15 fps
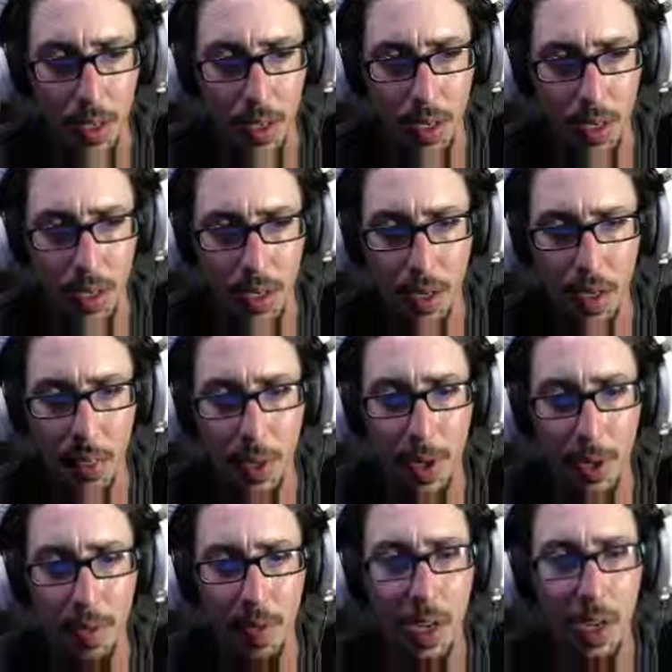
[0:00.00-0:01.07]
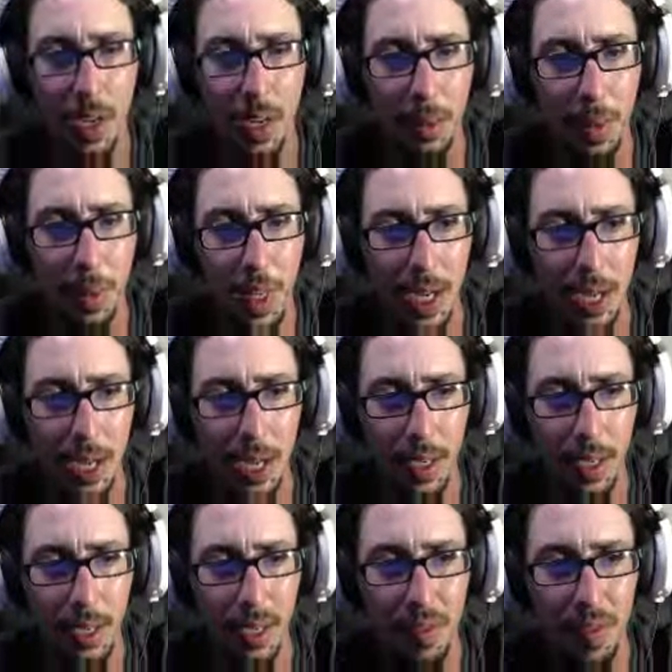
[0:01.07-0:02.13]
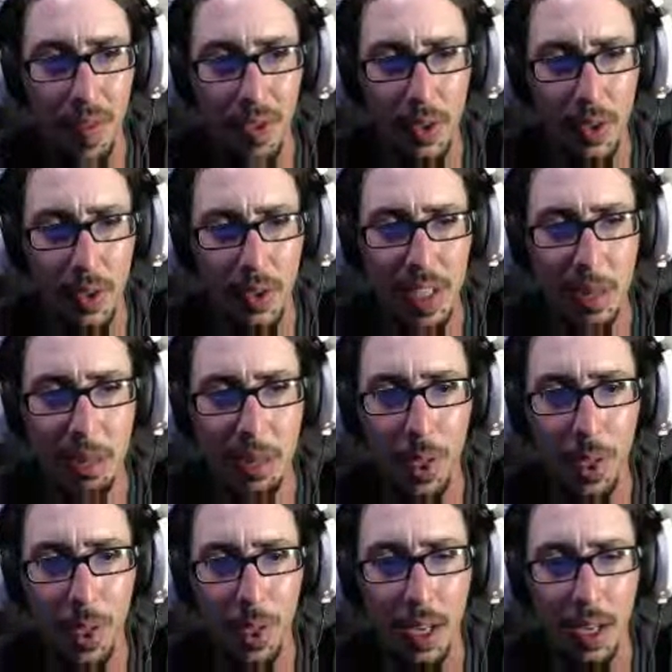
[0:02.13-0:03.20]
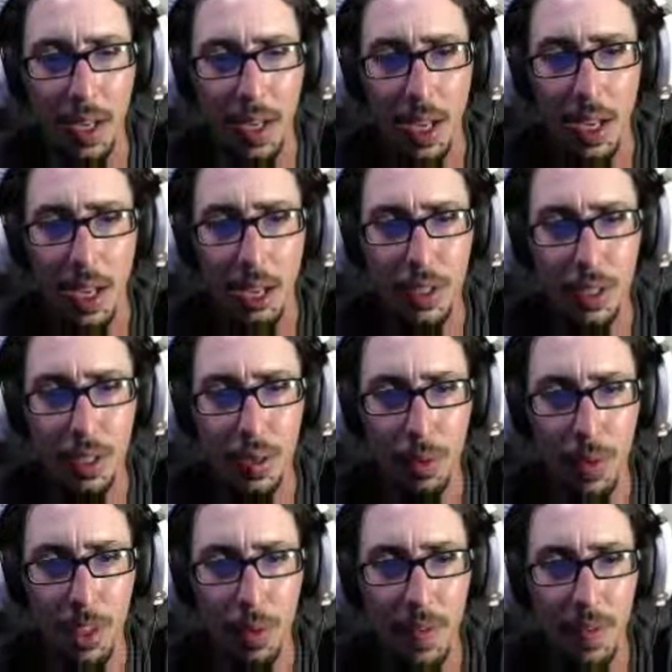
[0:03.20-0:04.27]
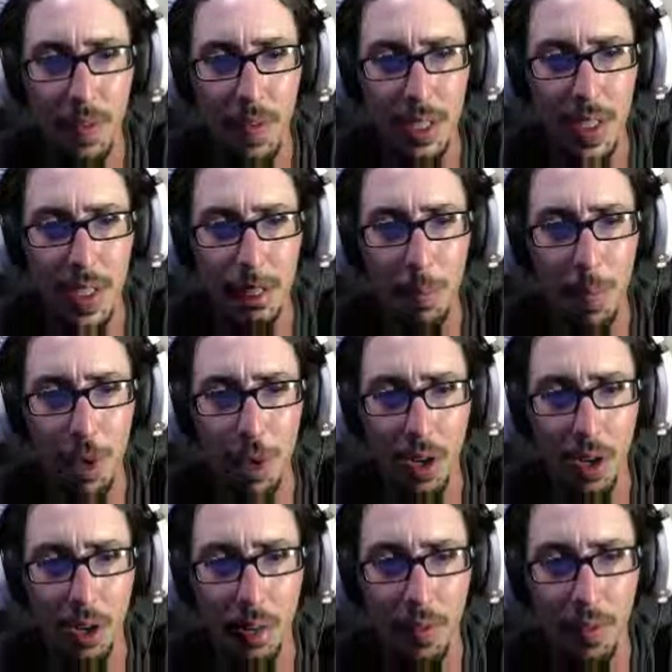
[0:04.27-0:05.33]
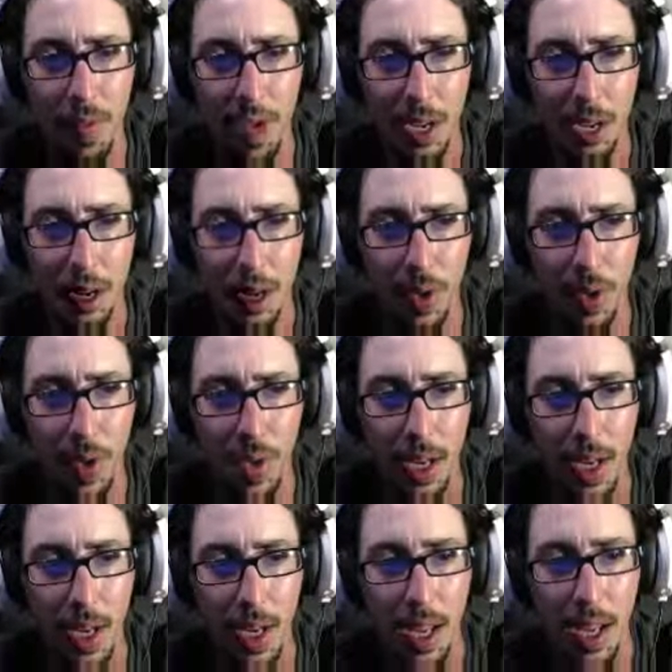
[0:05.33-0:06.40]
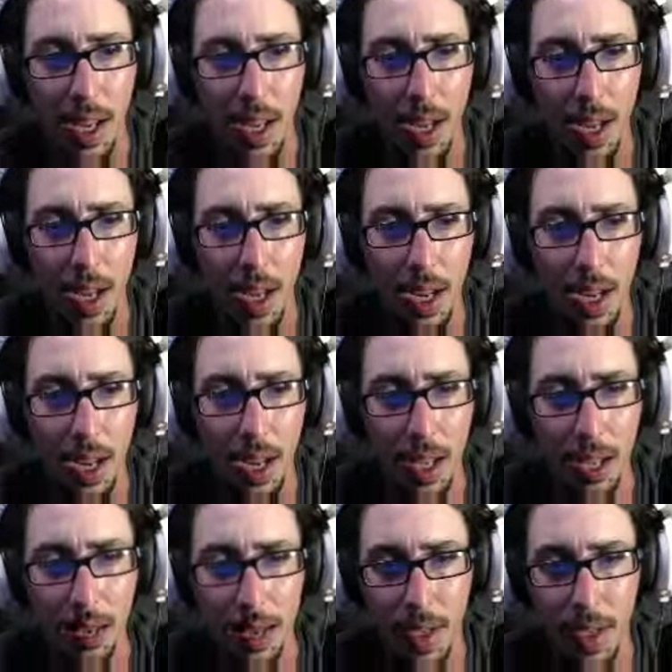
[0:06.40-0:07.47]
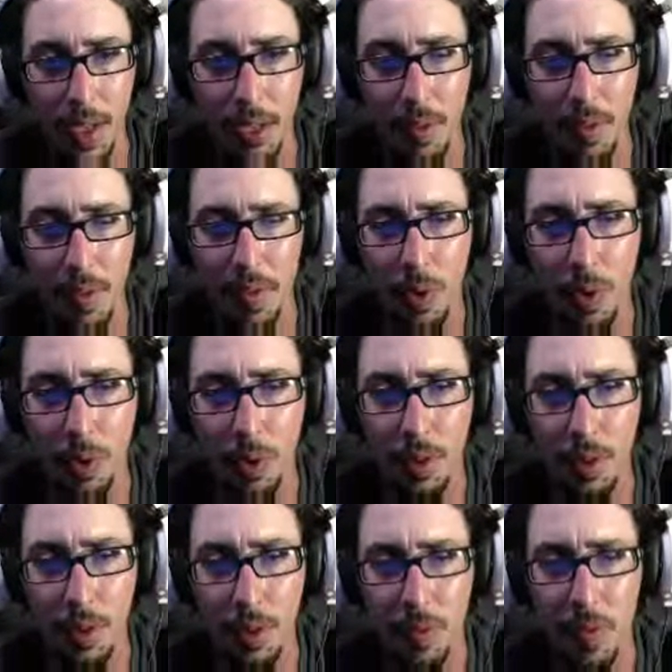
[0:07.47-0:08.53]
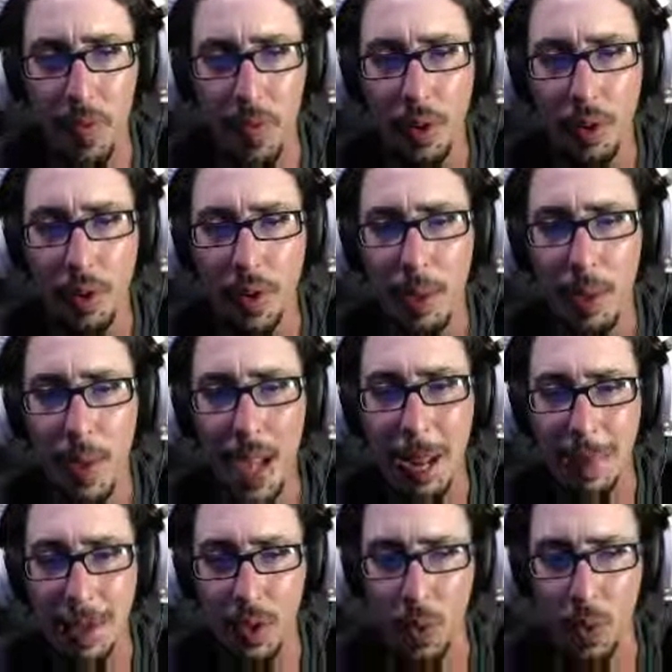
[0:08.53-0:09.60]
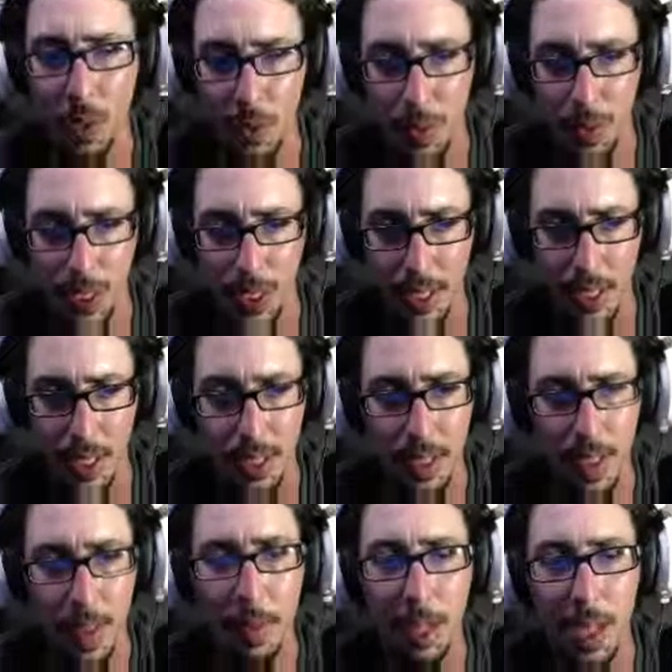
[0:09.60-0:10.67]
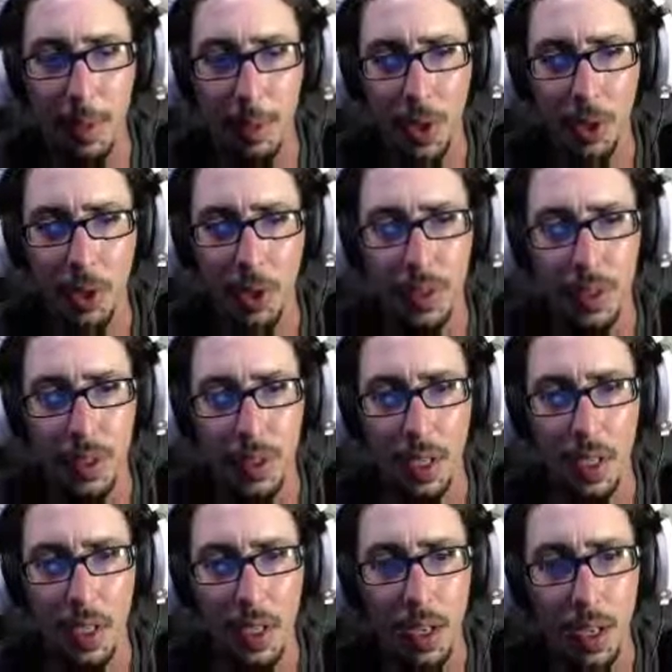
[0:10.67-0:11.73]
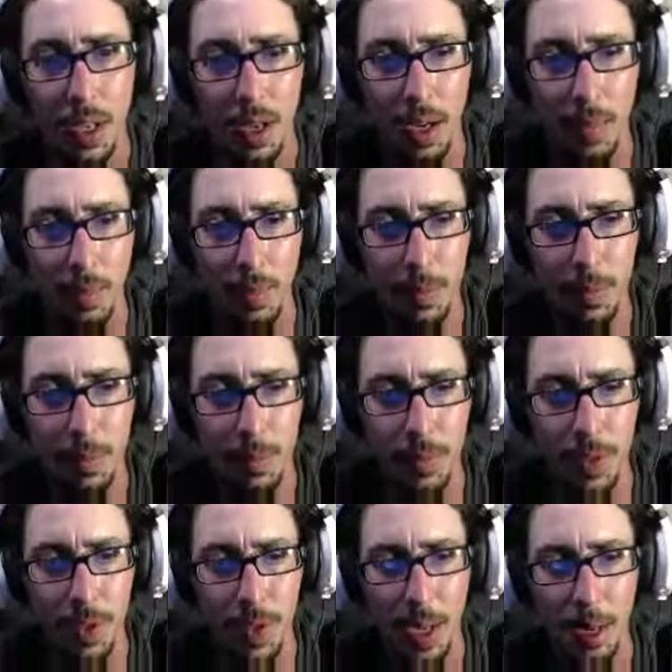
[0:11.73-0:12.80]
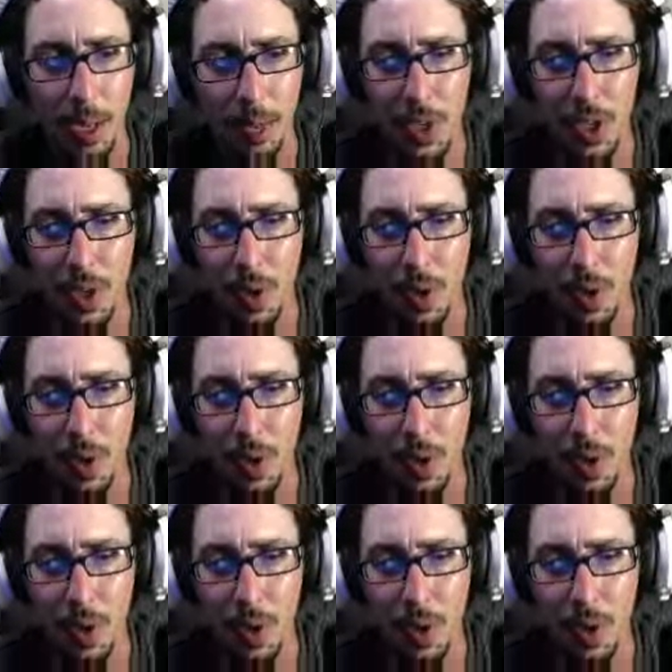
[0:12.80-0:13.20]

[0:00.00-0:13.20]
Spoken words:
Here we go. The Valhalla pack is a founder's nameplate, exclusive steampunk Valkyrie, and a 430 mammoth coins, which I guess is an in-game currency. So that must be new.